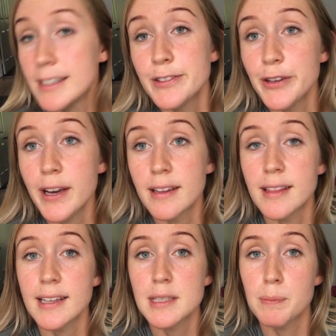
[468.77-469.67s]
So yeah,
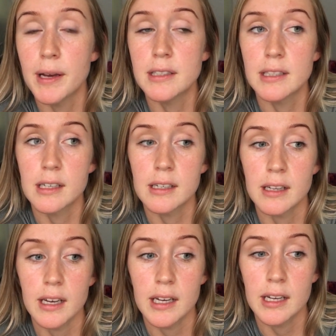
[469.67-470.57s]
that's
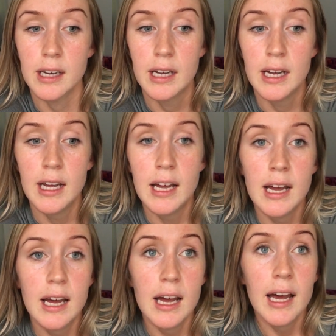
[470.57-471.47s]
basically
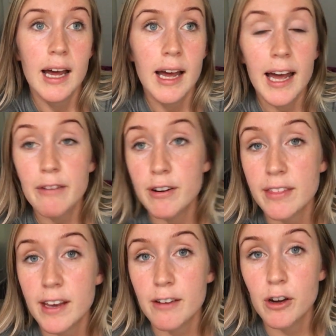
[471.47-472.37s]

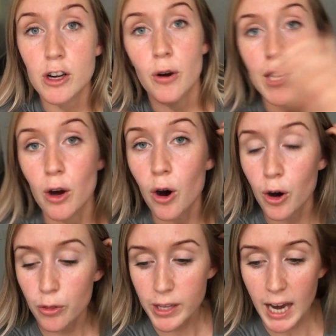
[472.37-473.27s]
everything I've got going
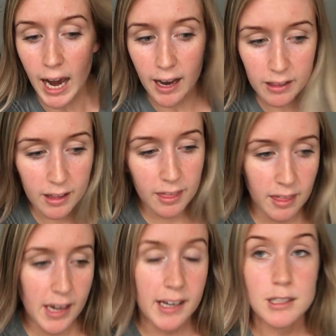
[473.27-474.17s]
on. The other
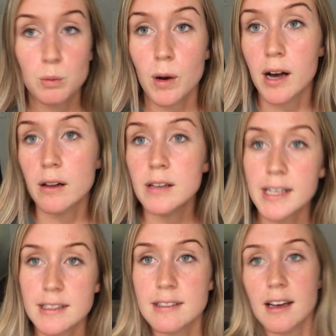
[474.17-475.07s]
thing as well
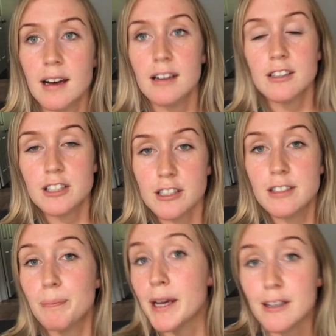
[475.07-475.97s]
is,
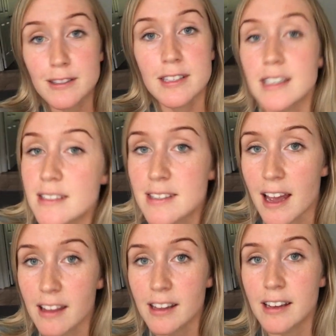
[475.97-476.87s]
just because these
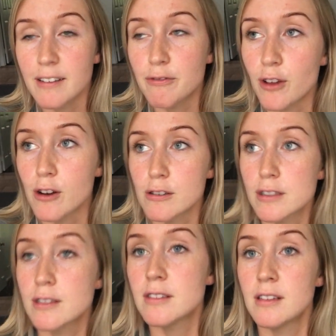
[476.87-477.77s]
daily
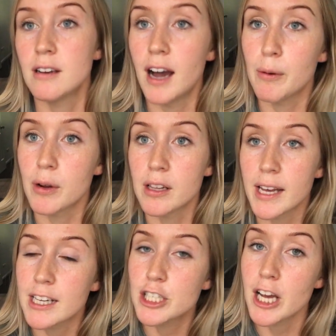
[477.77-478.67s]
vlogs, I want to
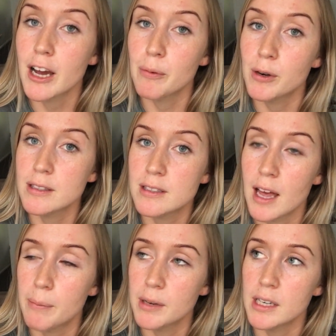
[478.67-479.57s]
like share what's
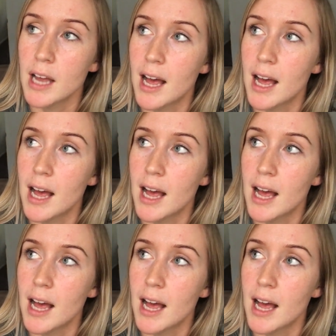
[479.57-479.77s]
happening